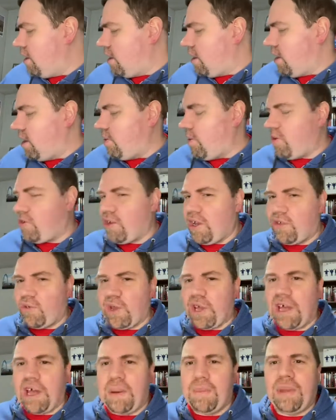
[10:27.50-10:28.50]
Anyway, so that's
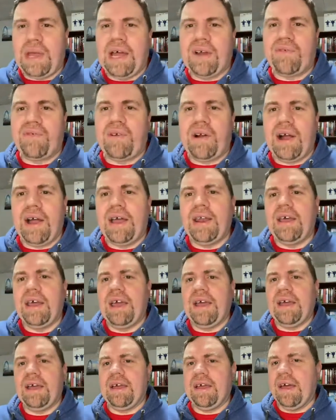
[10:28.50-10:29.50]
what I got on Black
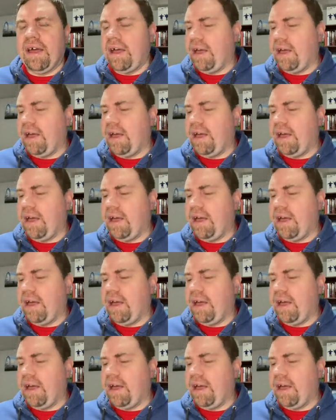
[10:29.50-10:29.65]
Friday.